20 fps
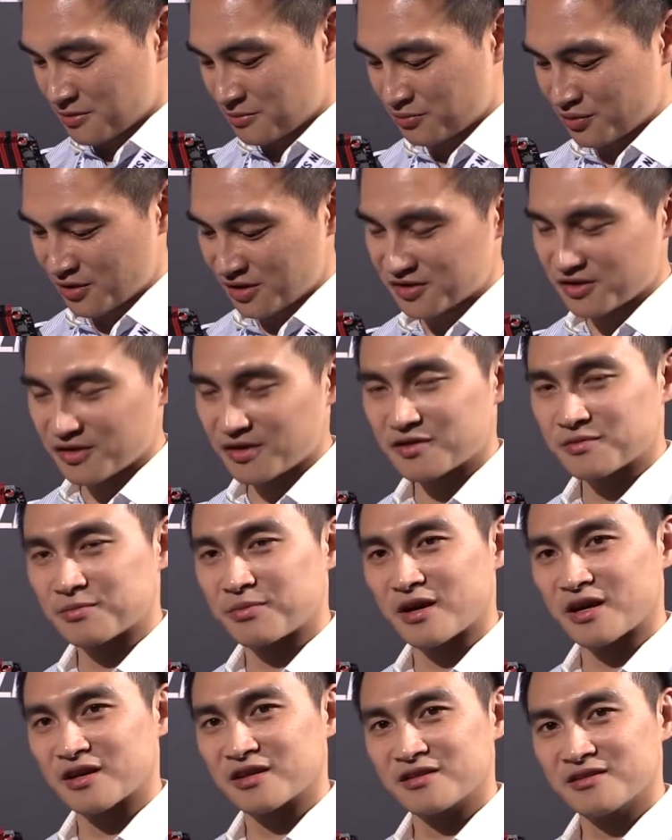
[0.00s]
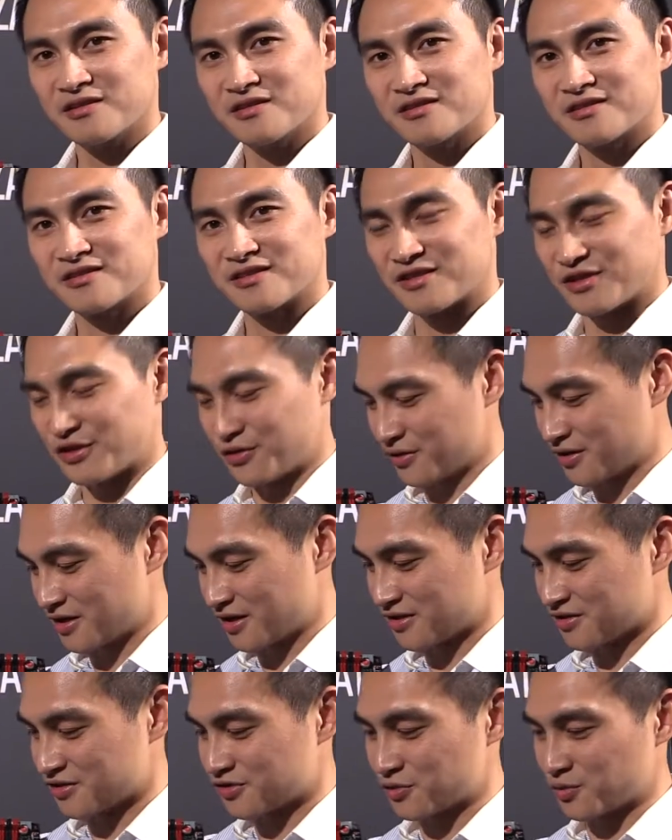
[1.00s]
press this button, you
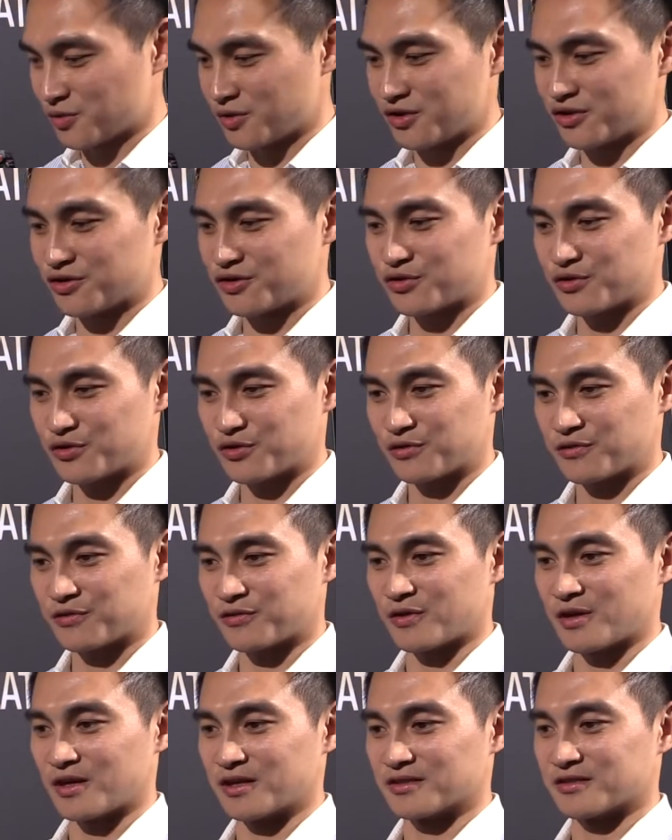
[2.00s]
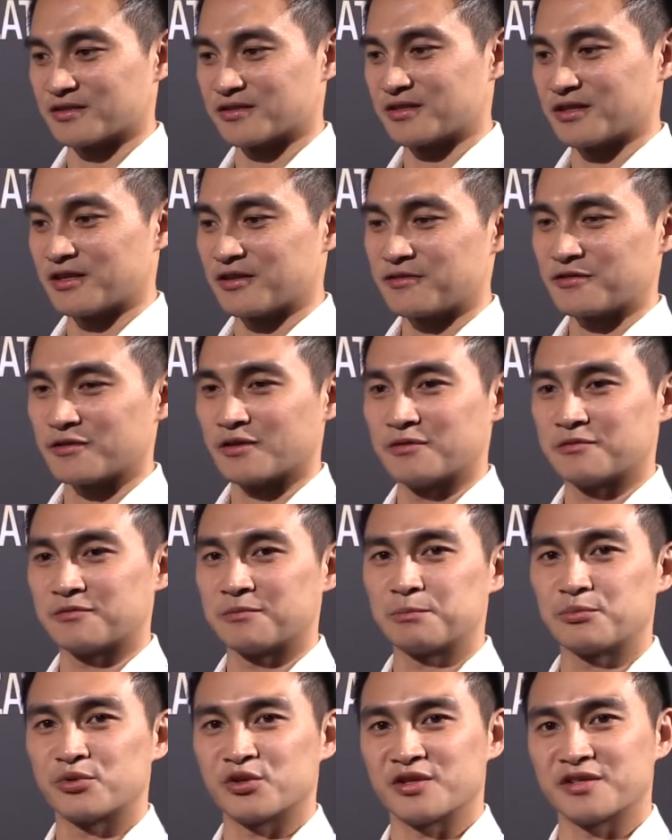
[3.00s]
can switch from
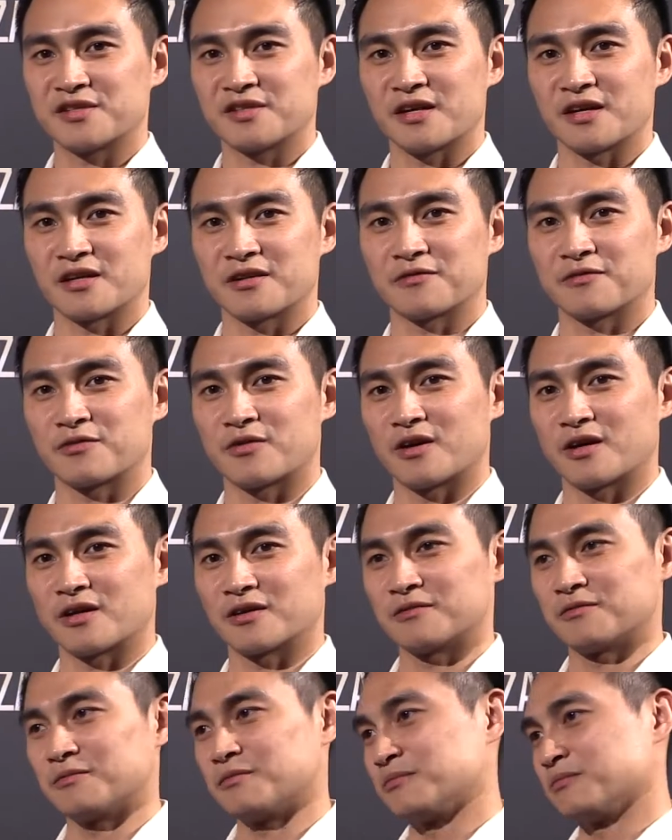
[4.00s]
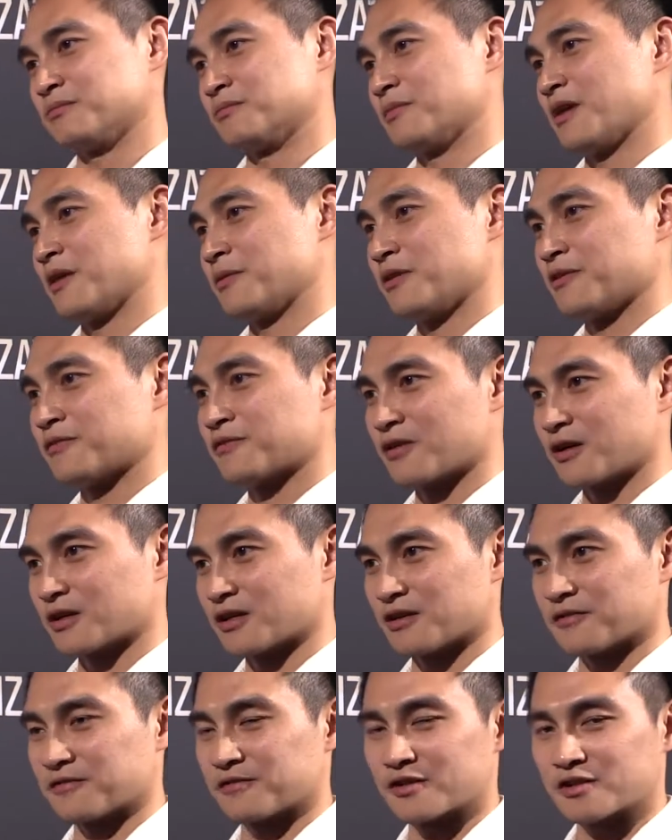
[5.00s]
different preset from maybe from
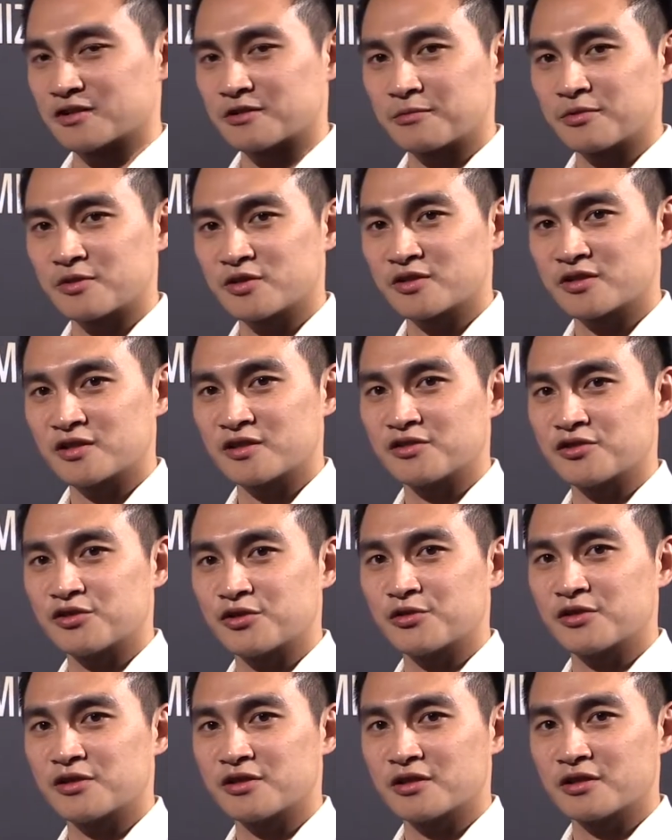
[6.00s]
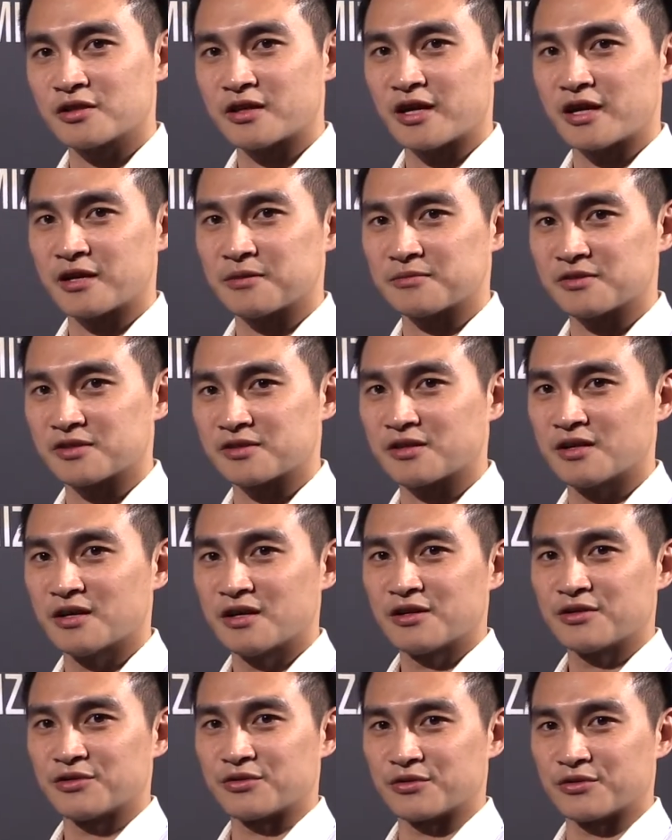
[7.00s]
the first person shooter games
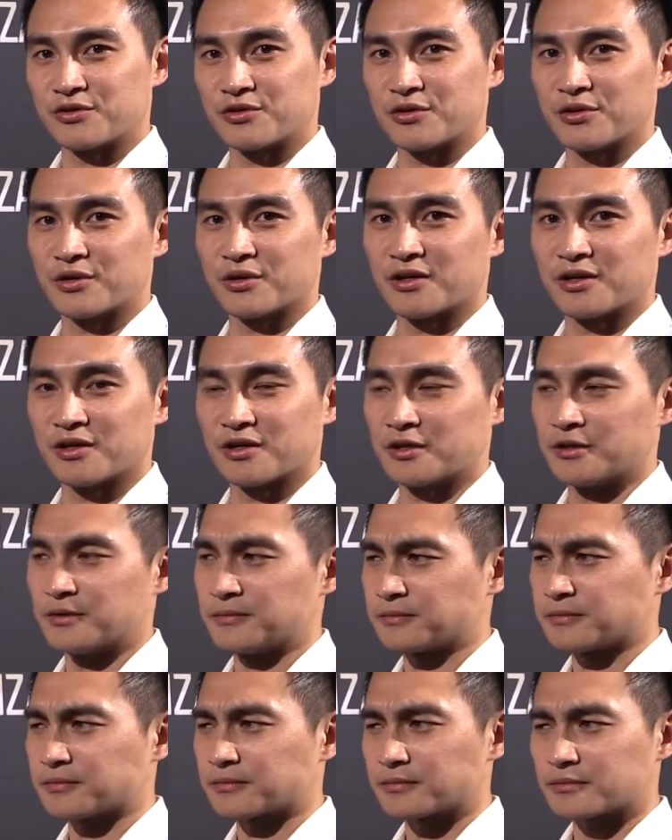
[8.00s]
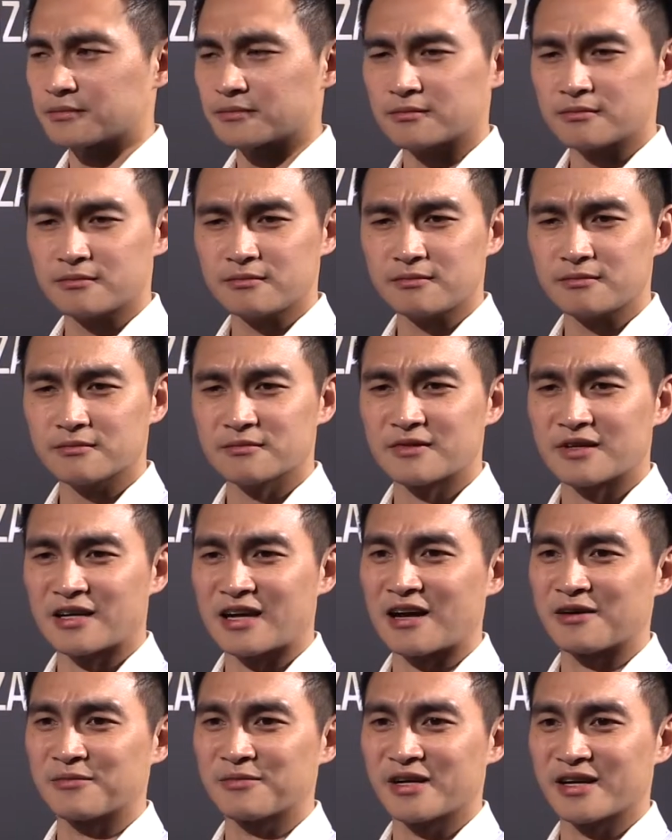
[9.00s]
to your
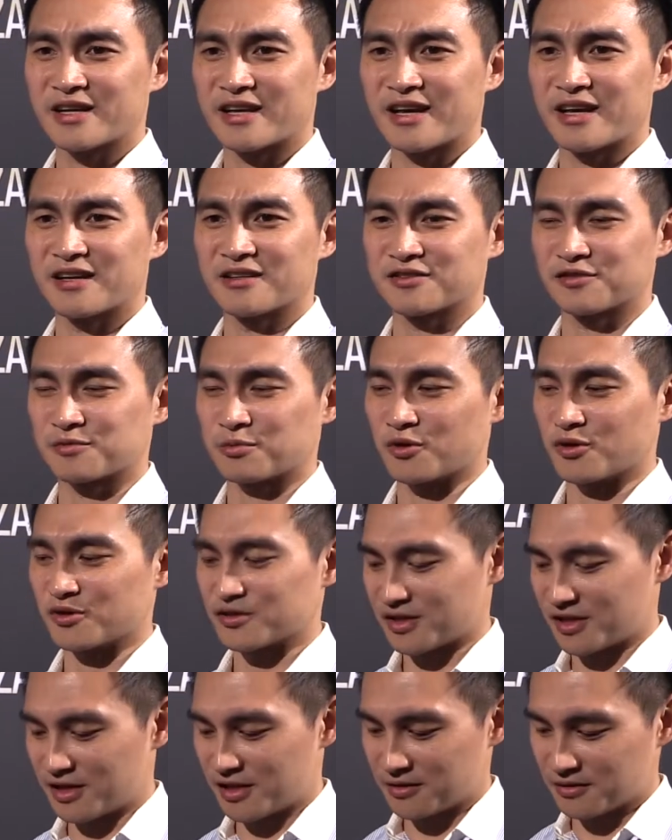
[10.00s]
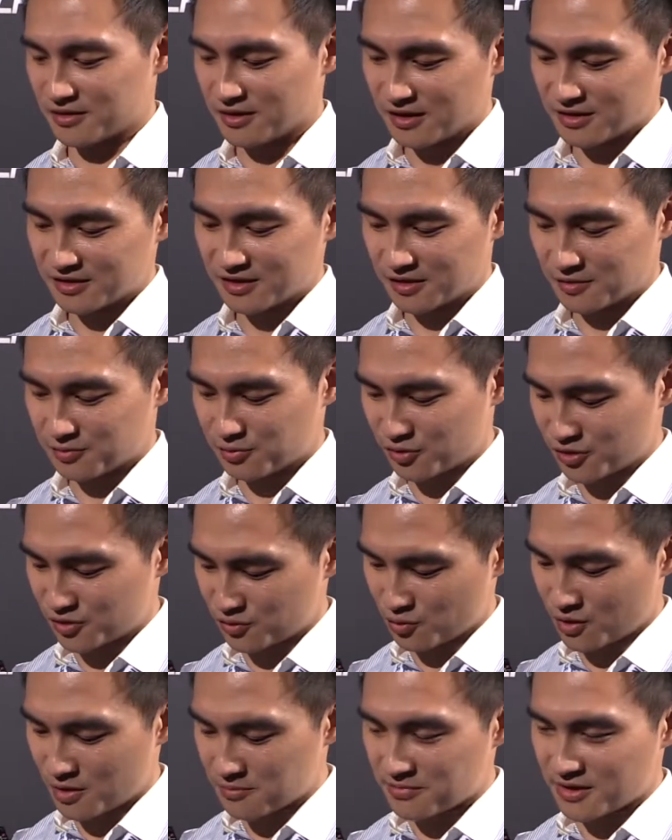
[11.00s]
combat against sports game, just push
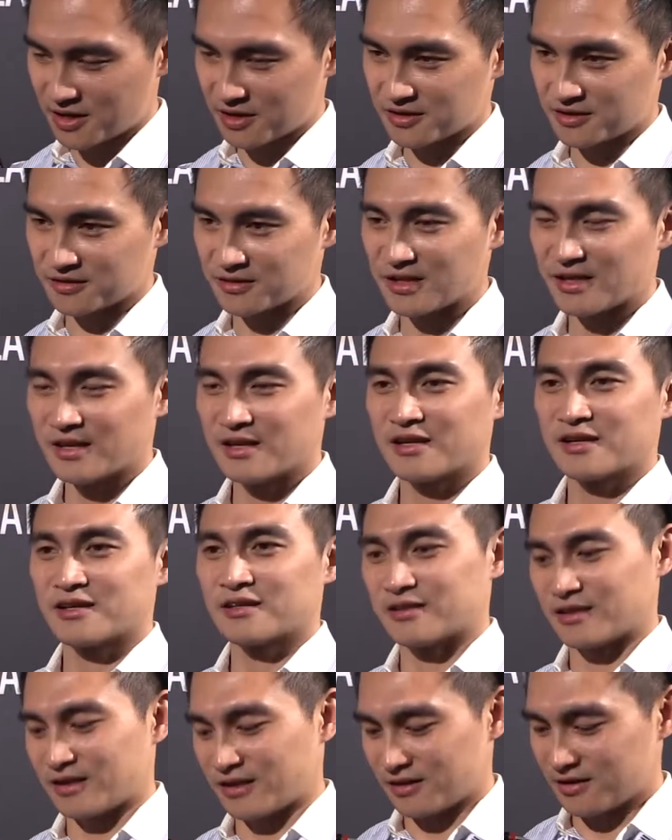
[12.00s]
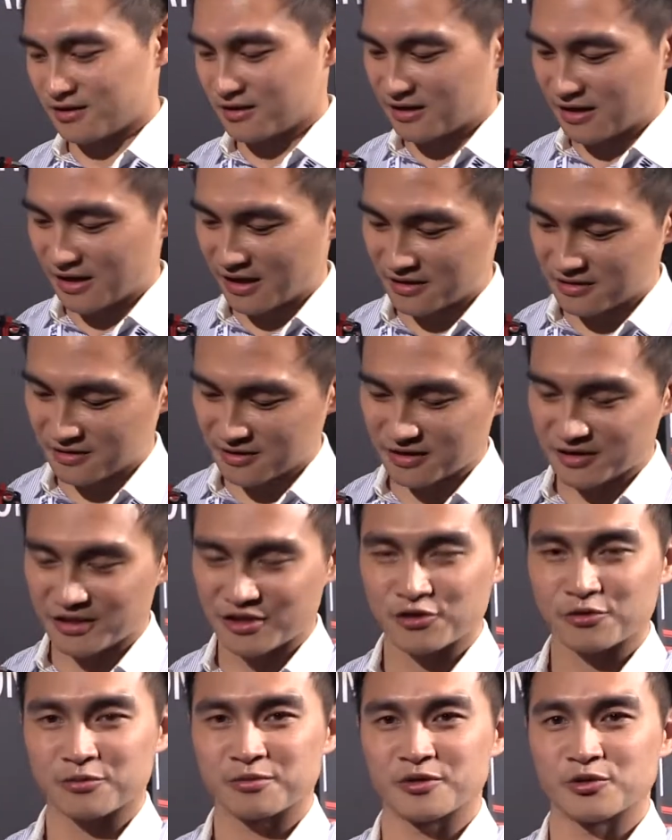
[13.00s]
one button, and uh,
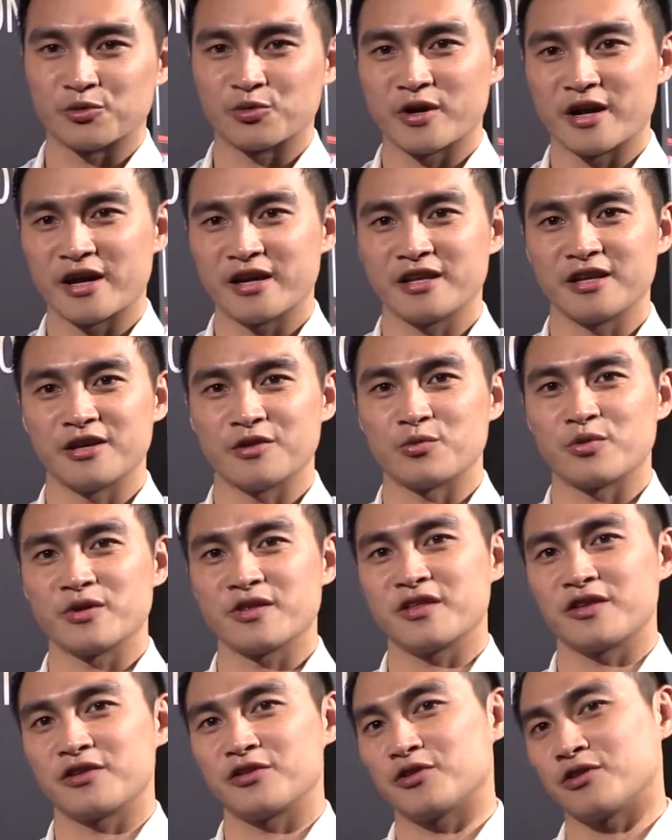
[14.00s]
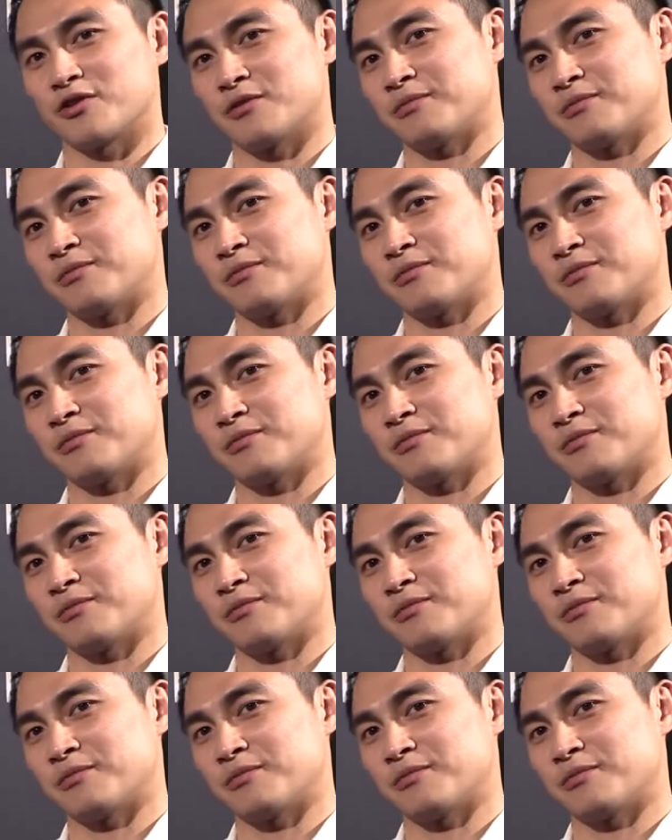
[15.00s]
you'll be ready within your